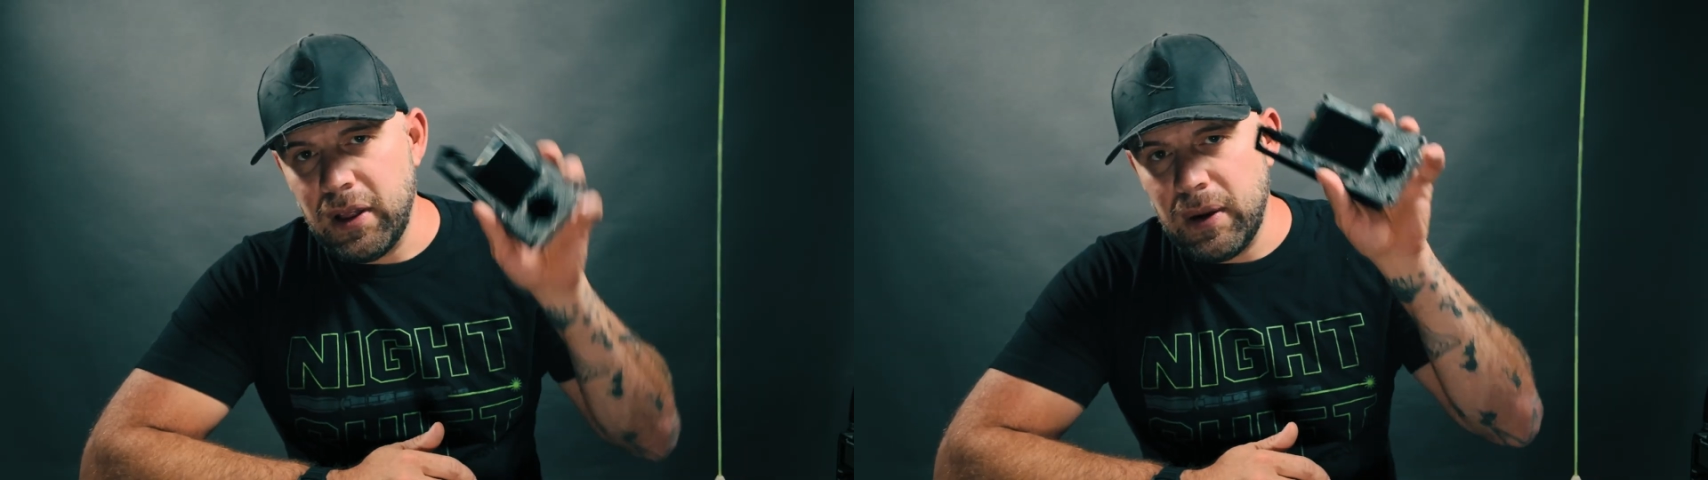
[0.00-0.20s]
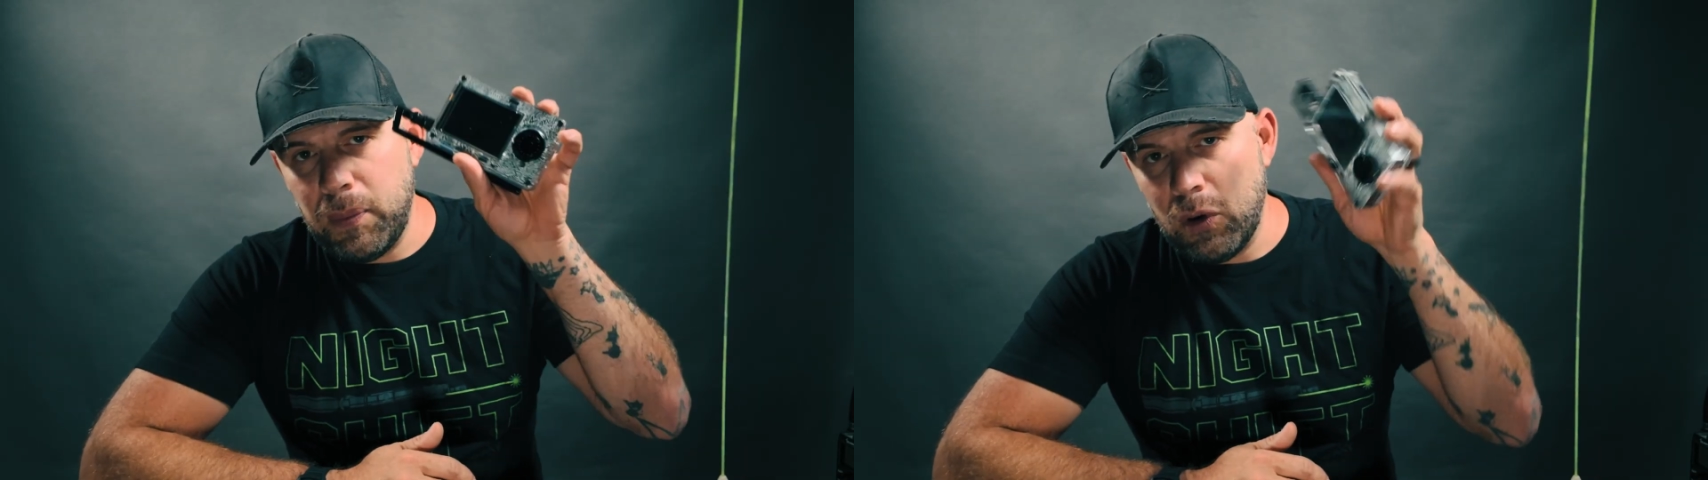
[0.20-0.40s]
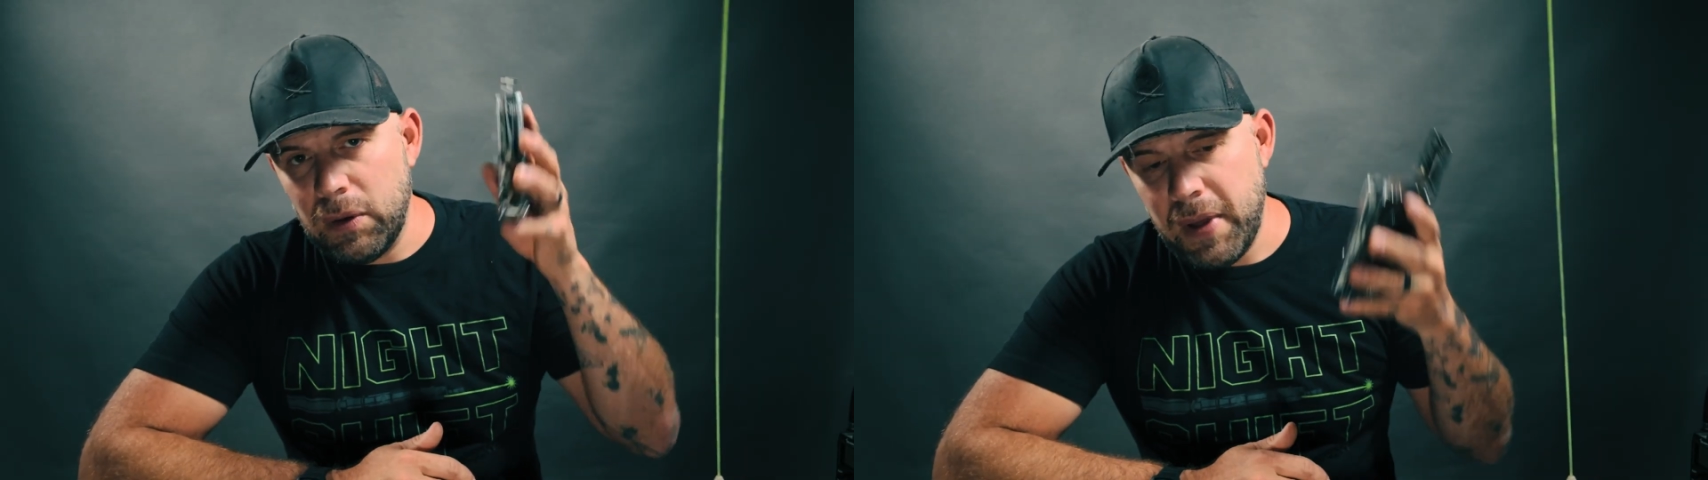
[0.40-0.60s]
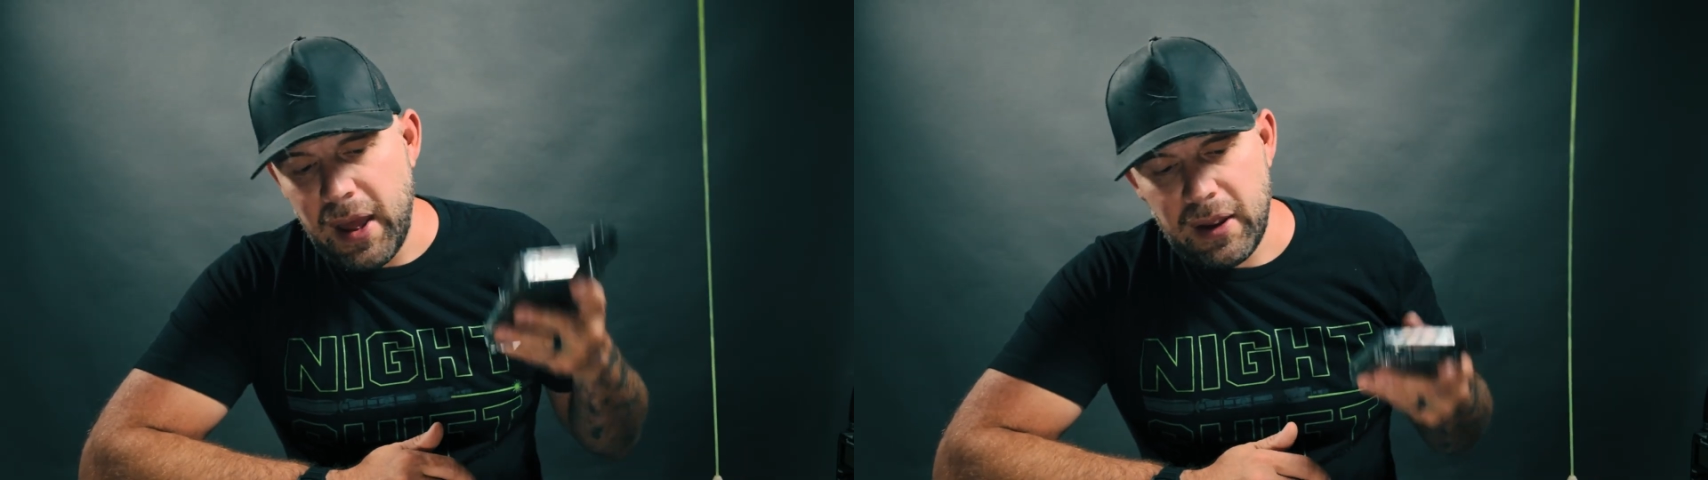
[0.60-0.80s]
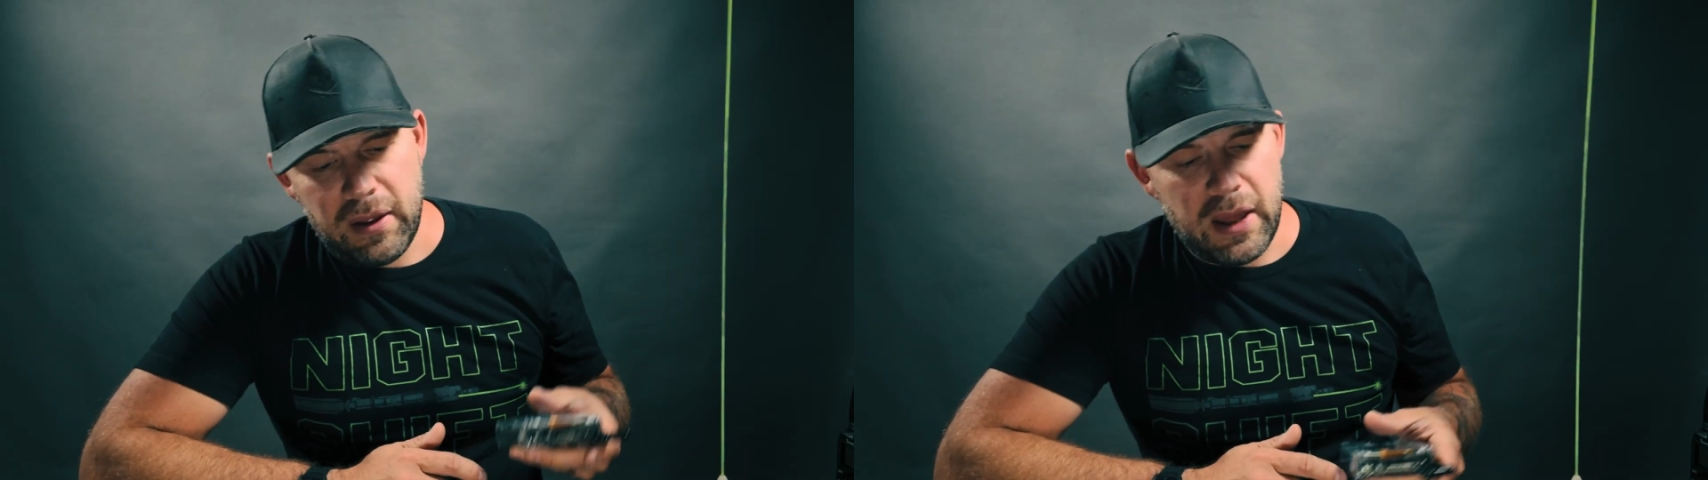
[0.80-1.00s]
another
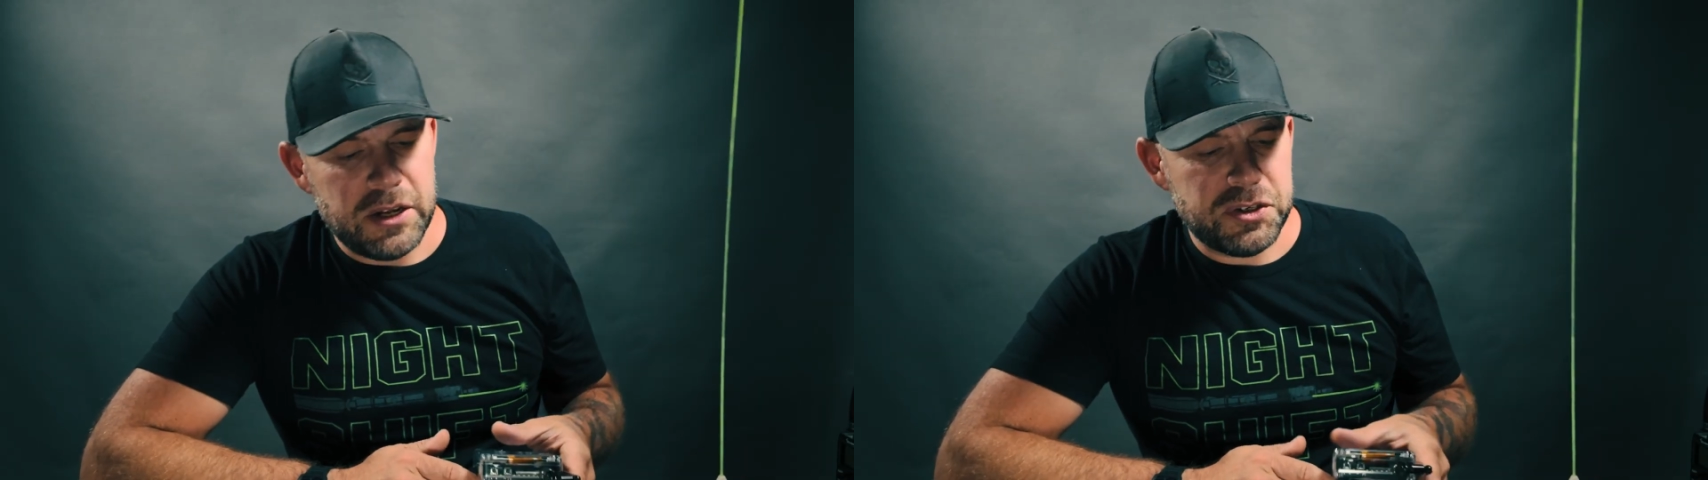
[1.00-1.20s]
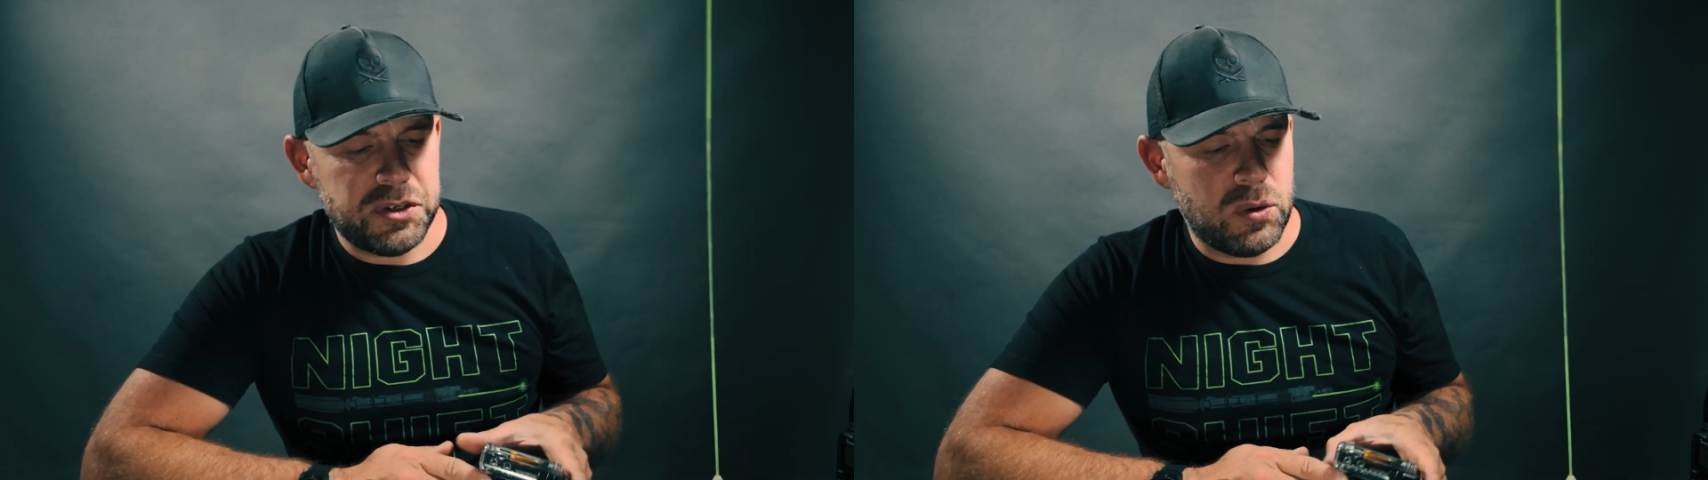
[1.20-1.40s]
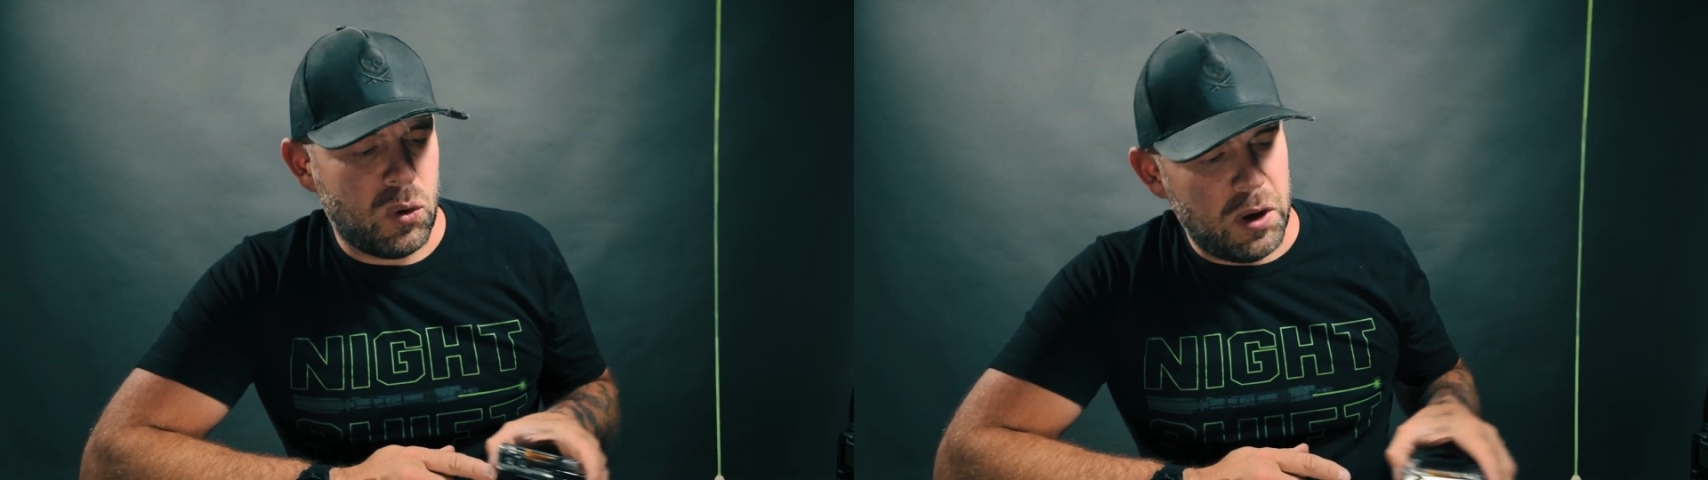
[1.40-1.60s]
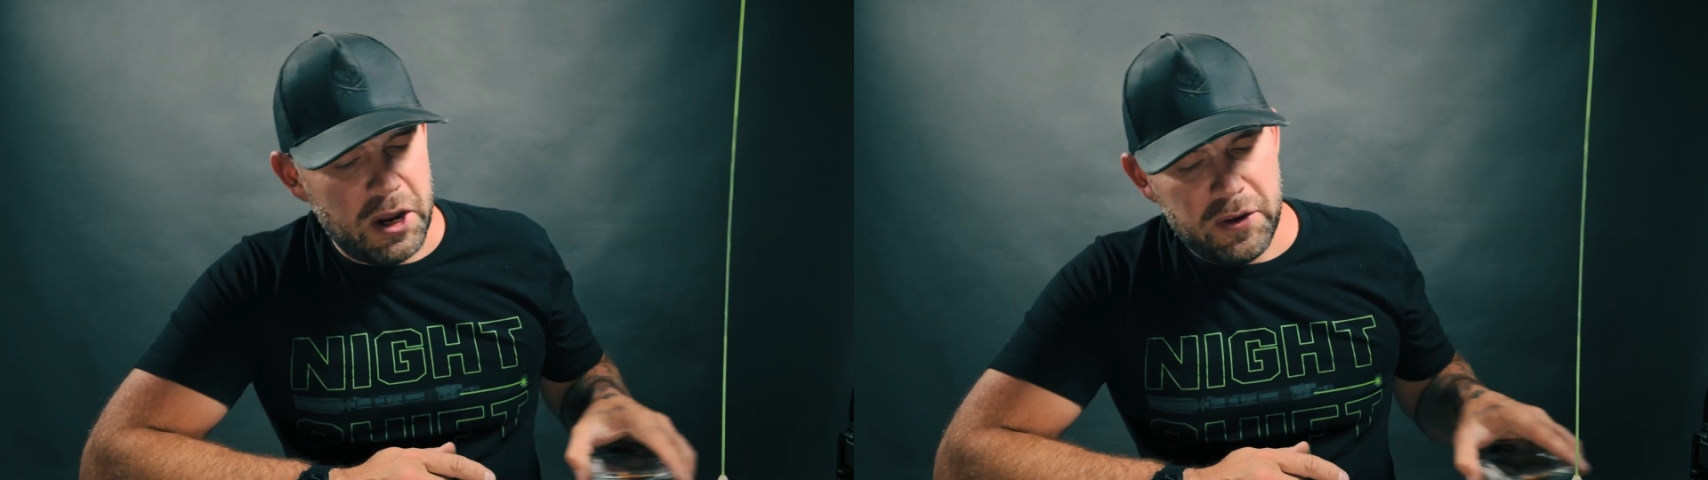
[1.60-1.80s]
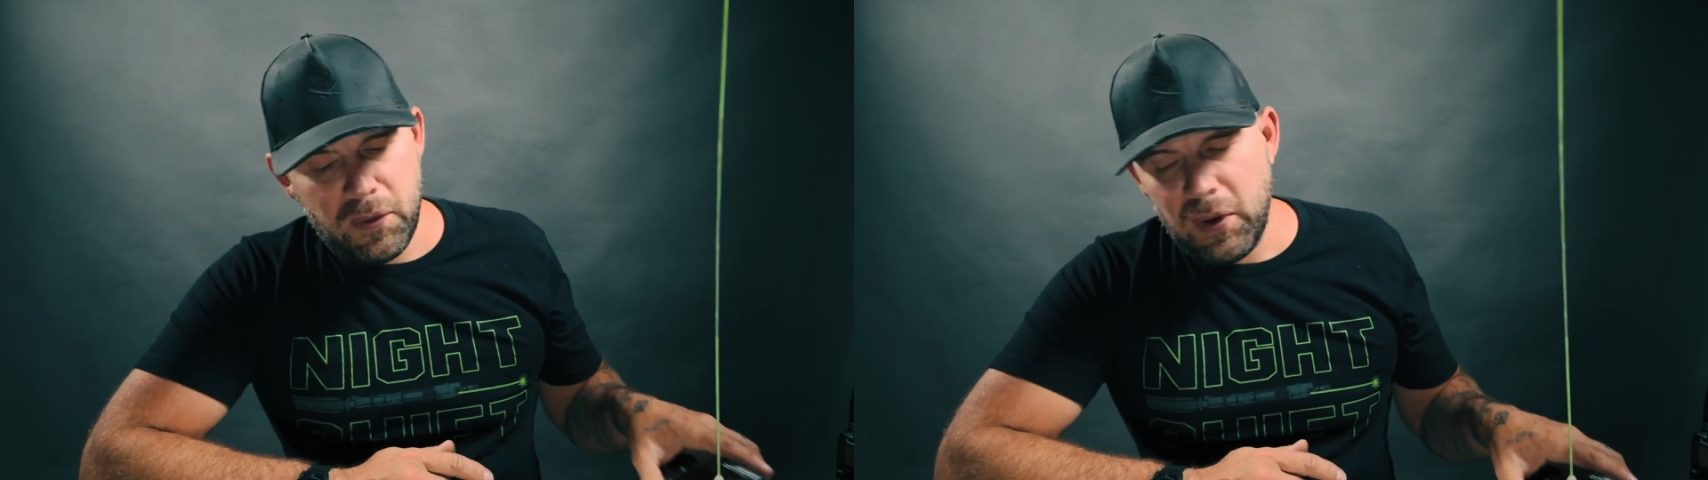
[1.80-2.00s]
Portapack H2 or
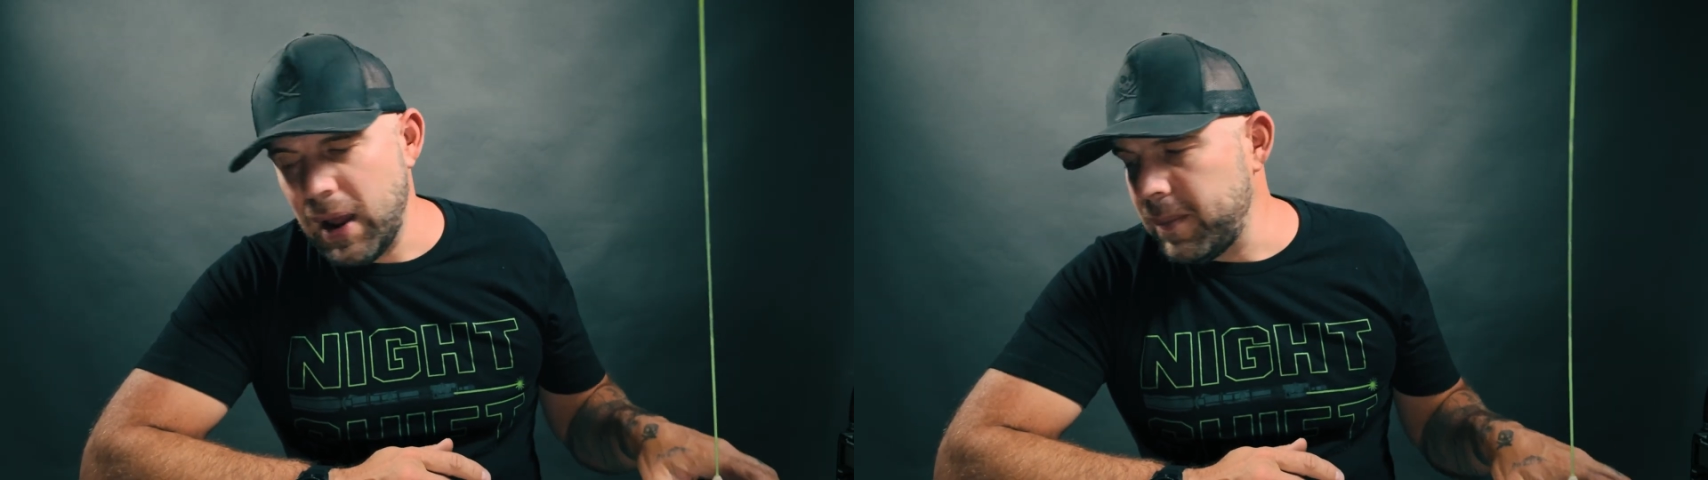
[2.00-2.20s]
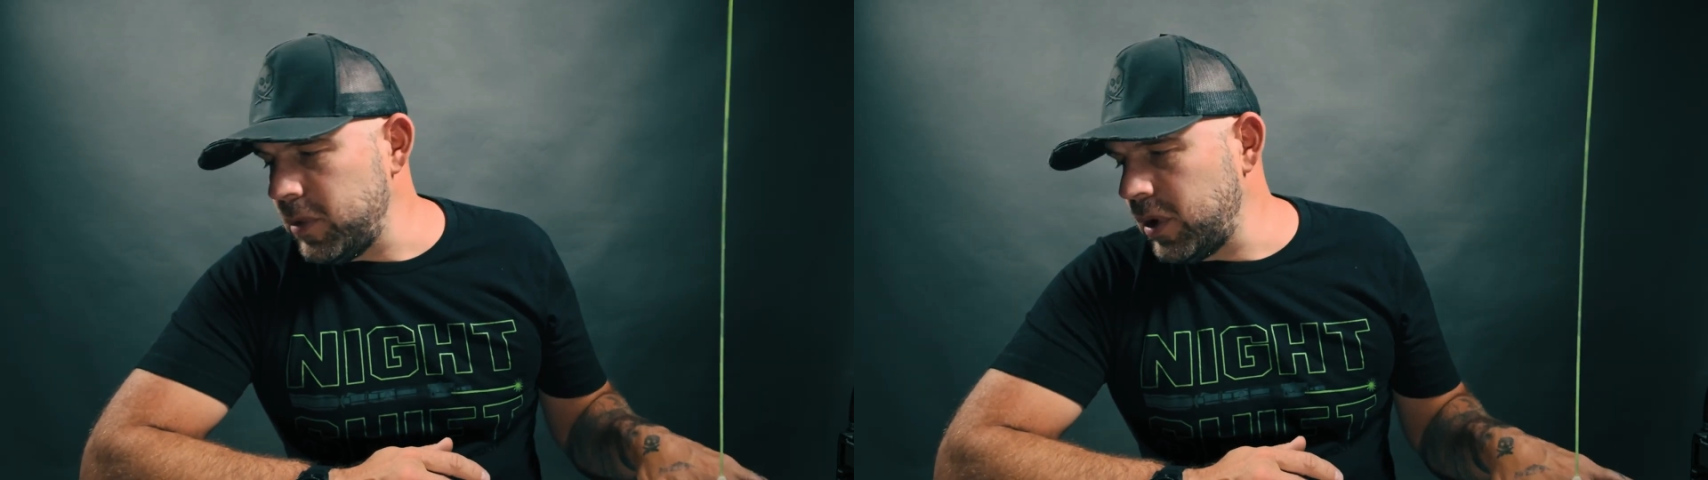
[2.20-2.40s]
H4M,